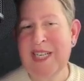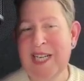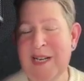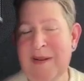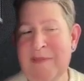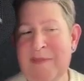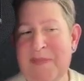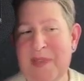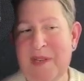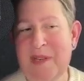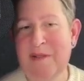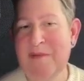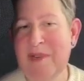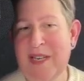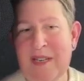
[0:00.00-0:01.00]

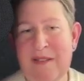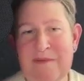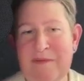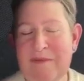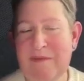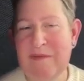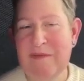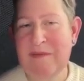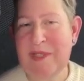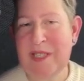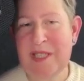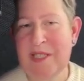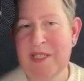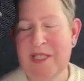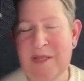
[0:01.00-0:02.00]
We have
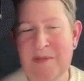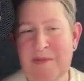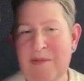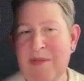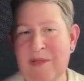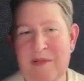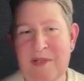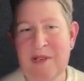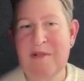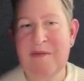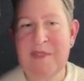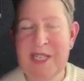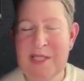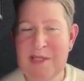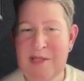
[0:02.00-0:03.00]
relationships with
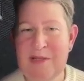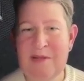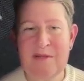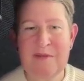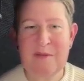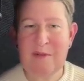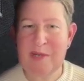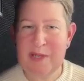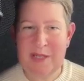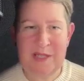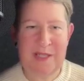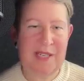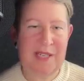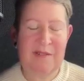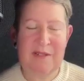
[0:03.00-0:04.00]
co-investors who, of course,
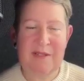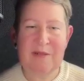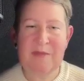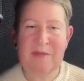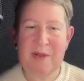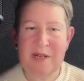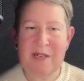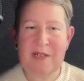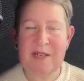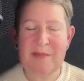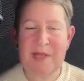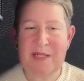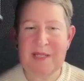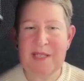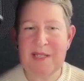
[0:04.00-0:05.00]
continue to support our
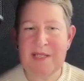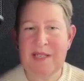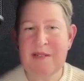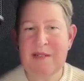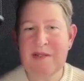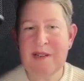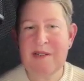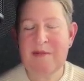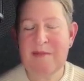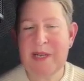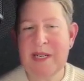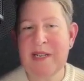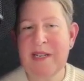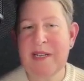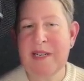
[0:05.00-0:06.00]
companies as they grow,
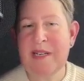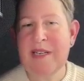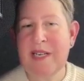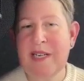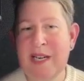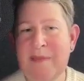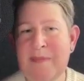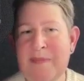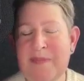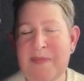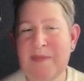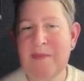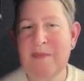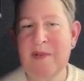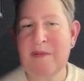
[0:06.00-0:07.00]
but
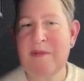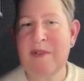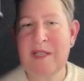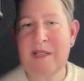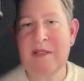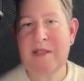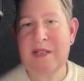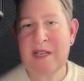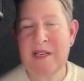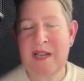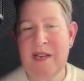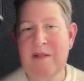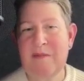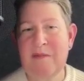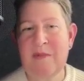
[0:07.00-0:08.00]
we're really looking
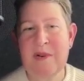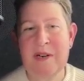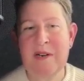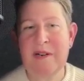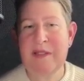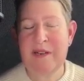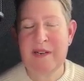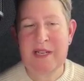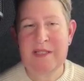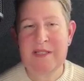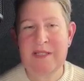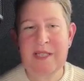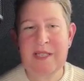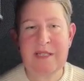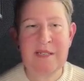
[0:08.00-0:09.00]
at what are the
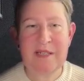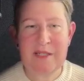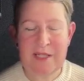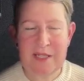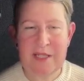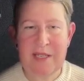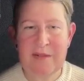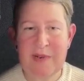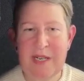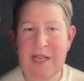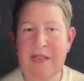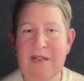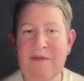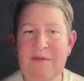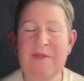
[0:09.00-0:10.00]
next technologies that we
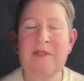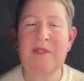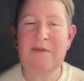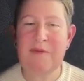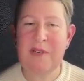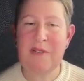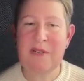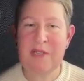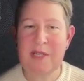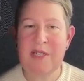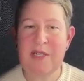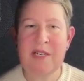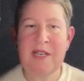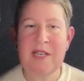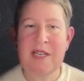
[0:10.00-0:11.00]
need for the
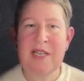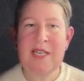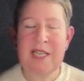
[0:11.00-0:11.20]
future,